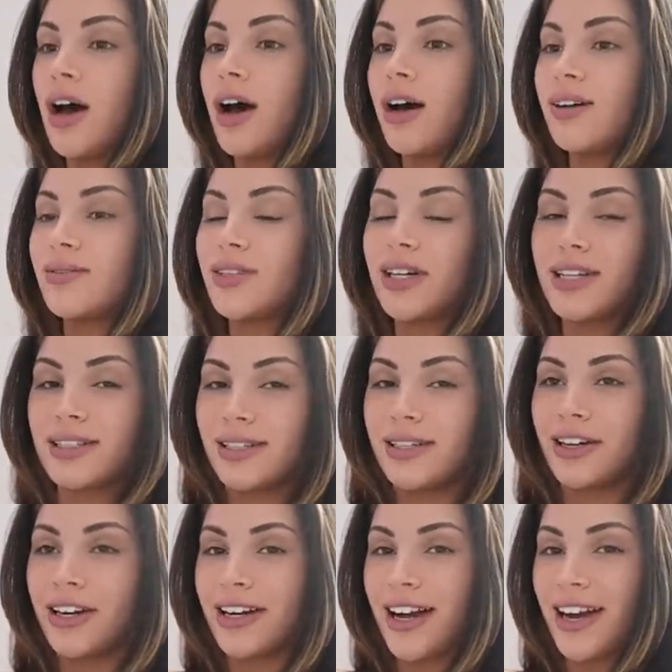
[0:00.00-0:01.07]
Um, you guys can
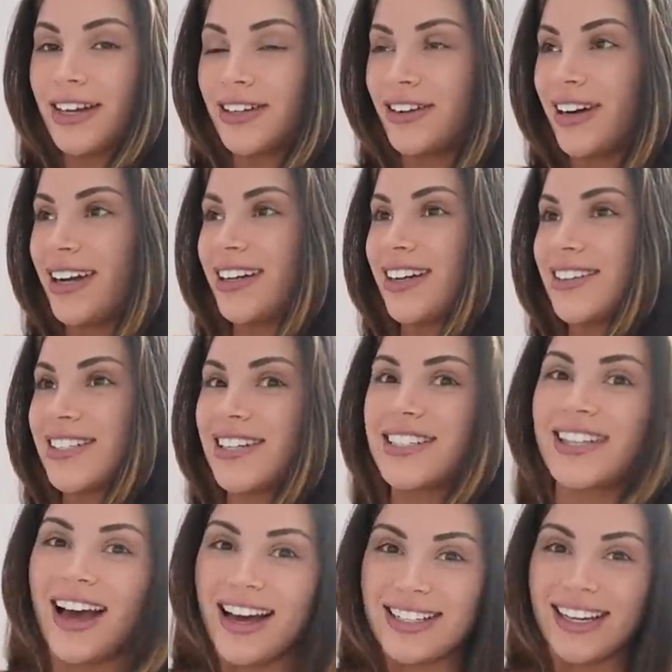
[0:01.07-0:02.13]
hear a guy crying
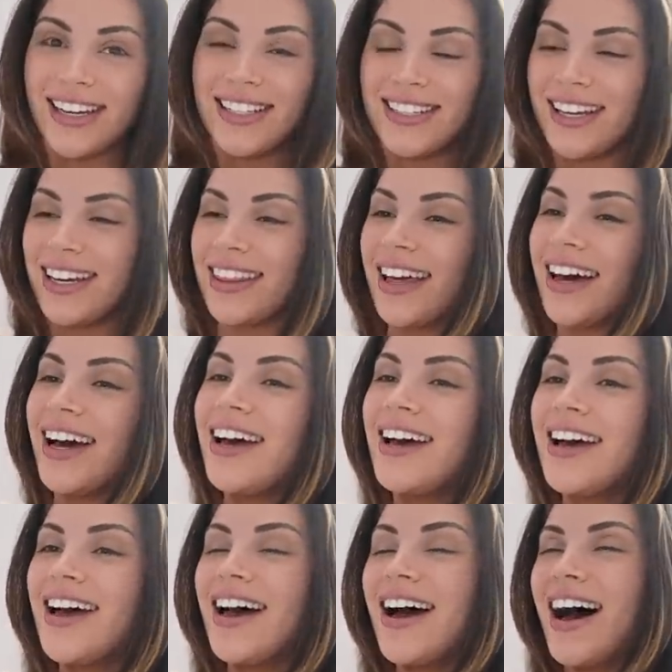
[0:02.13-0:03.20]
downstairs as I say
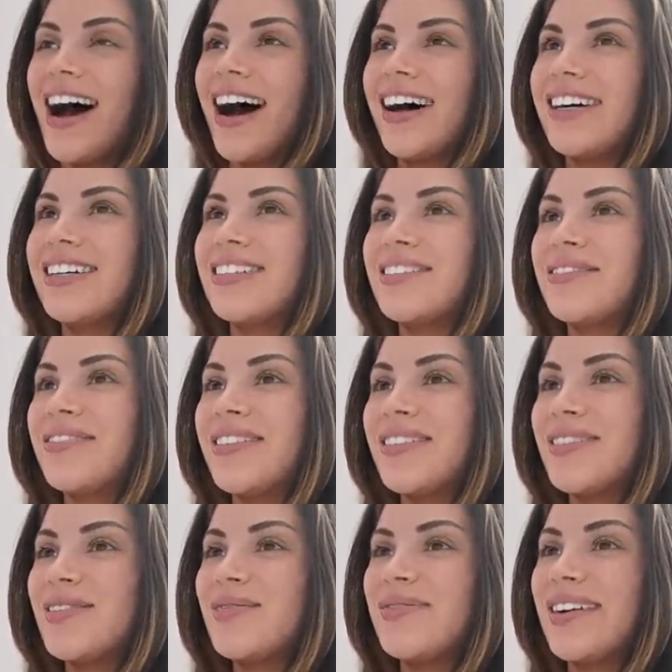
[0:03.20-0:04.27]
that. Um,
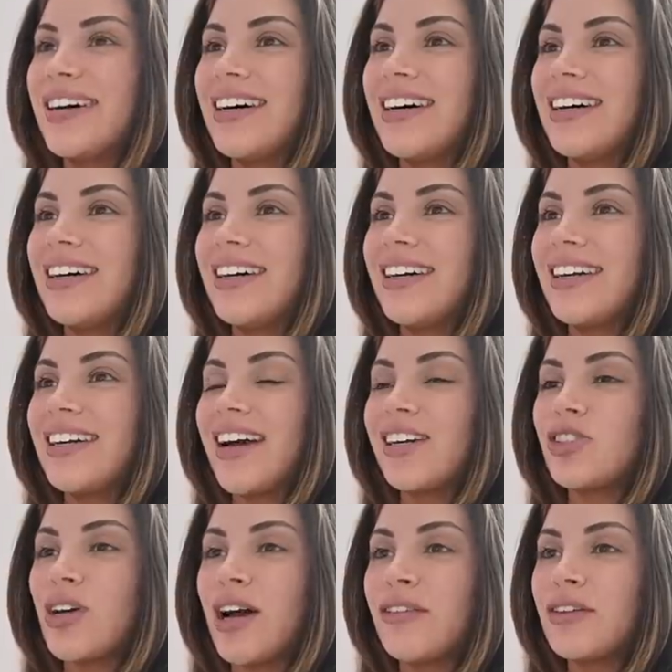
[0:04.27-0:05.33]
but
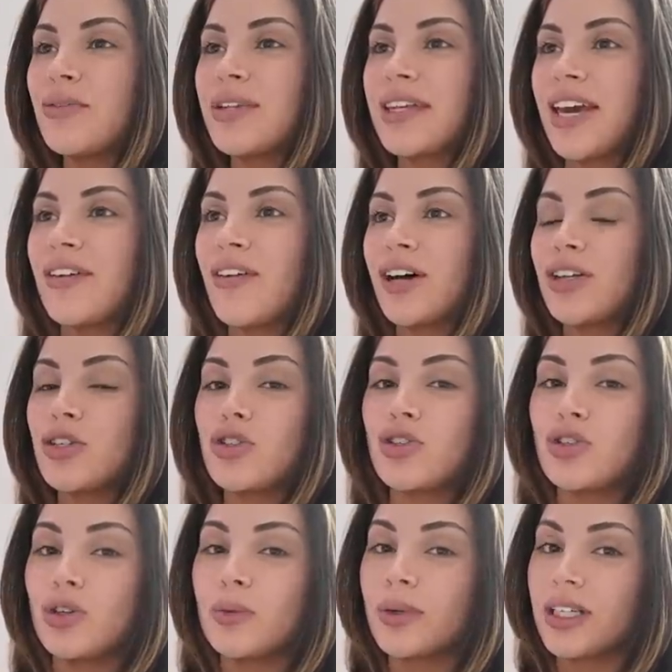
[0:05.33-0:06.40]
yeah, traveling with Kayvon is
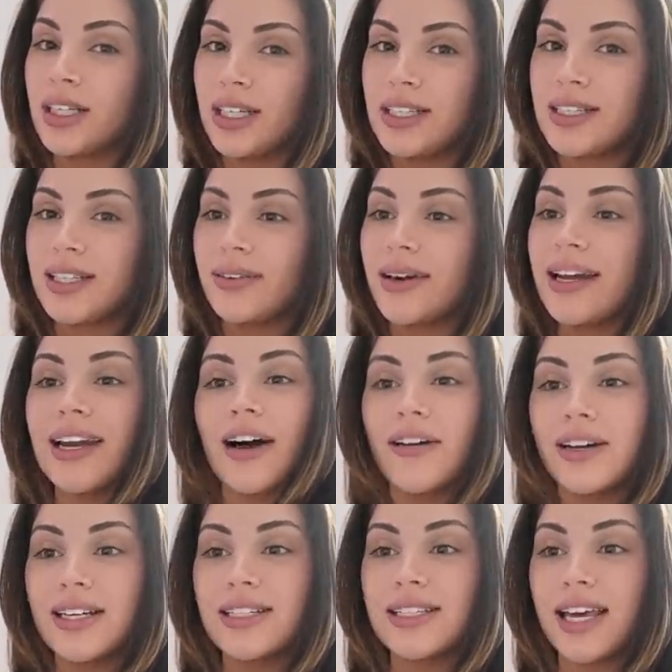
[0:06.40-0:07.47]
super easy right now
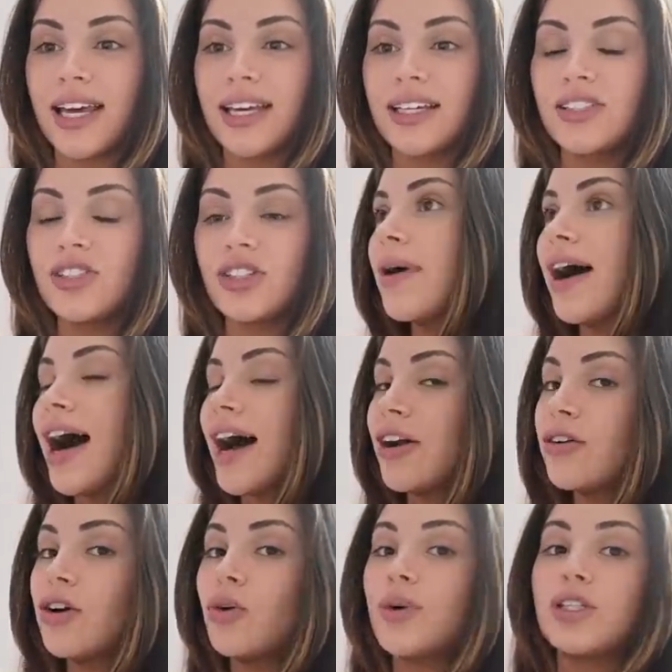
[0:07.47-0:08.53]
at his age. But I
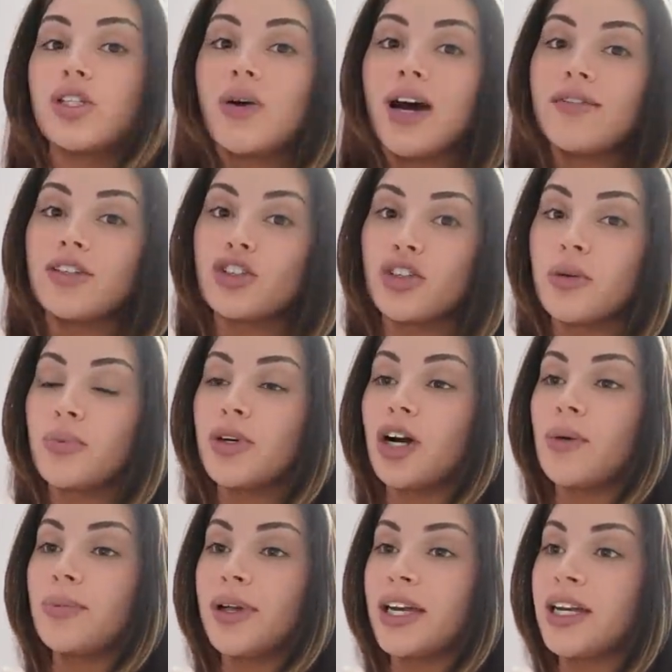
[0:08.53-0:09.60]
don't know, we do have a trip. We
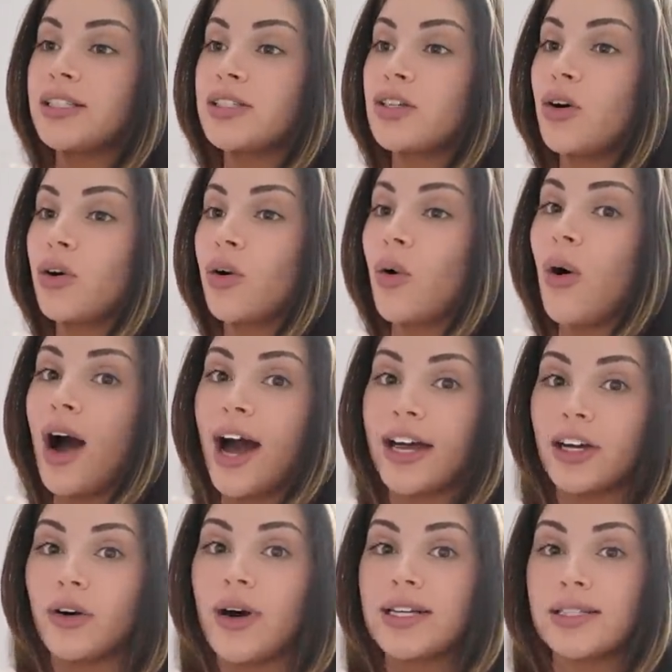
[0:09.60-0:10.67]
are planning to go to
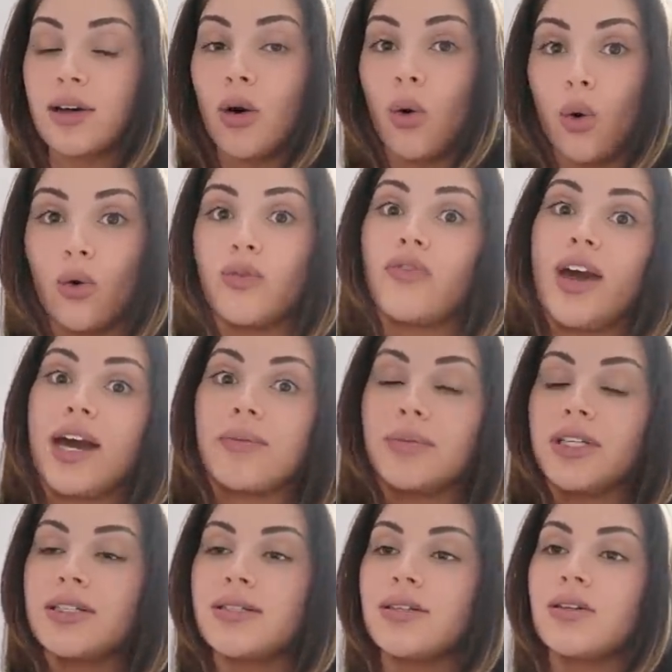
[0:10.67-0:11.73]
Ohio as a whole
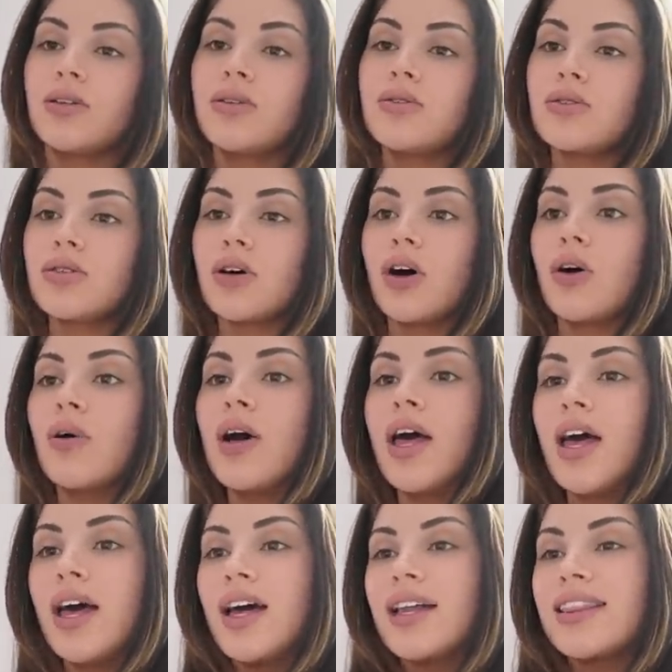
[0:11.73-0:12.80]
family soon. So
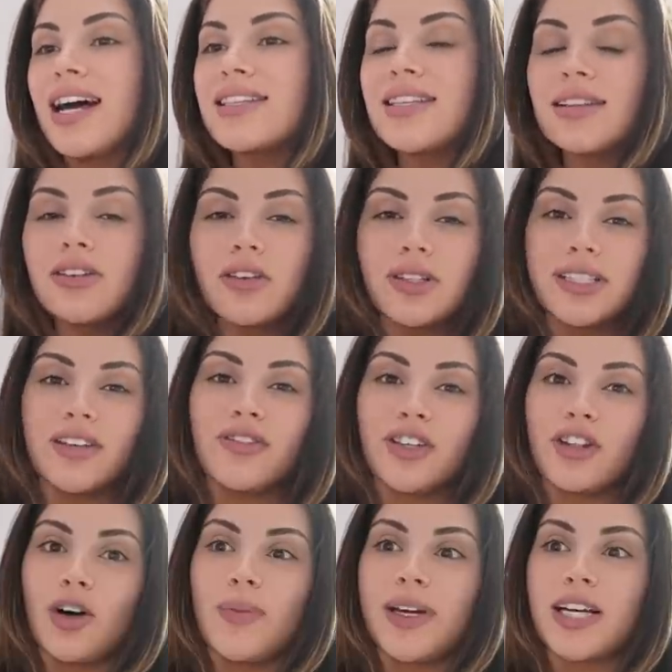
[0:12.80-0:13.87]
that's a little
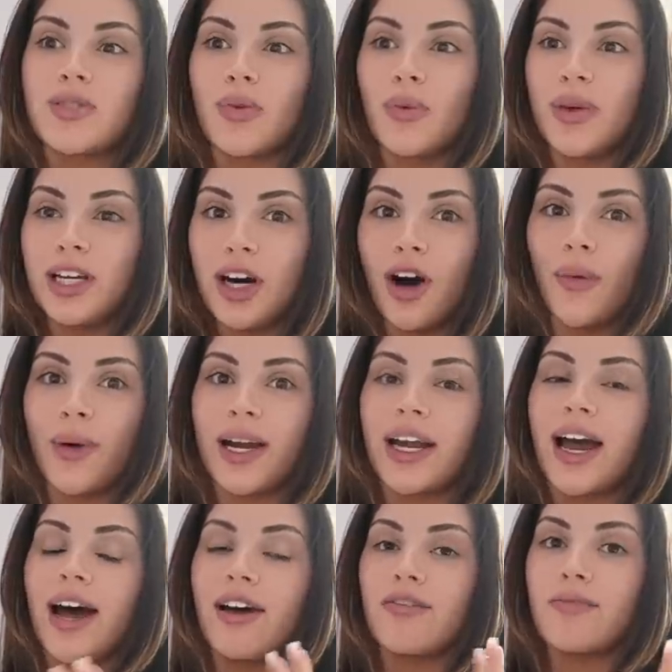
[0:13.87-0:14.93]
different though, because when we go, we're
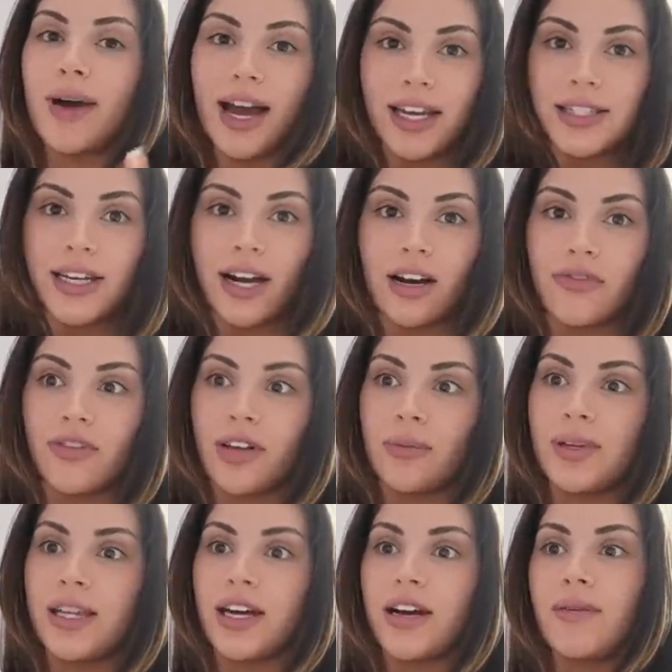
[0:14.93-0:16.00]
gonna have my entire
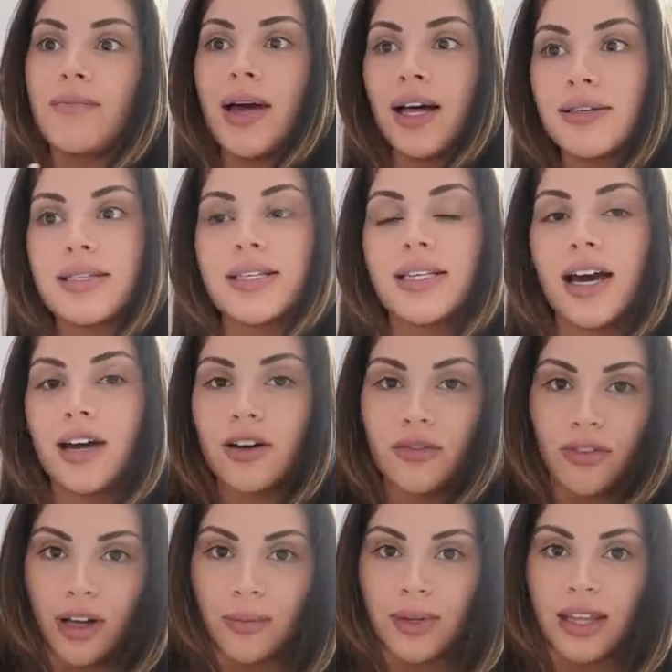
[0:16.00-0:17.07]
family there and Mel's entire
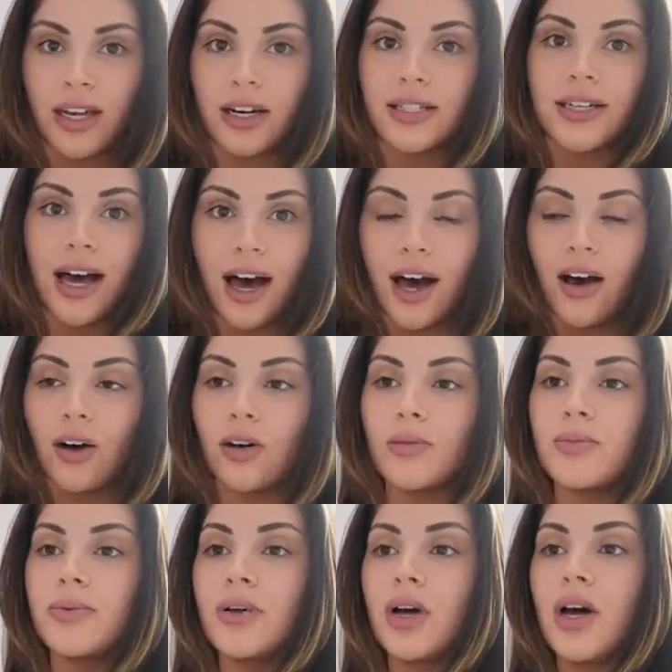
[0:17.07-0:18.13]
family there to
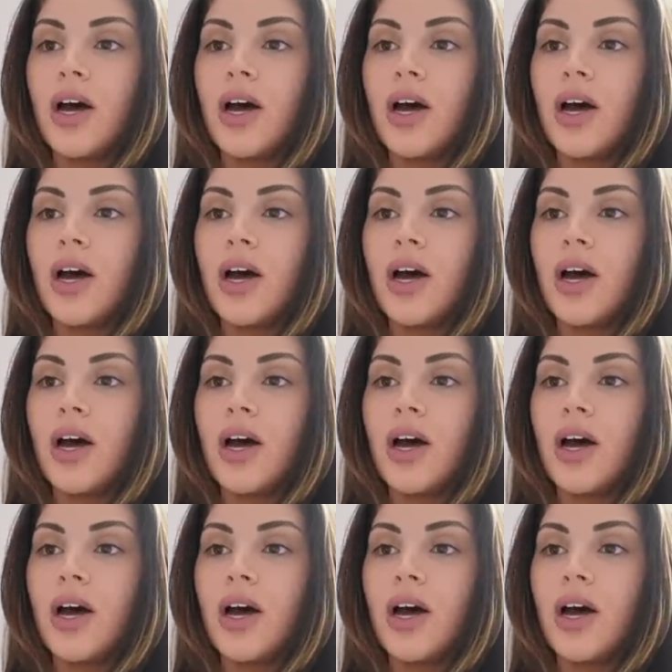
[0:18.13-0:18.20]
help.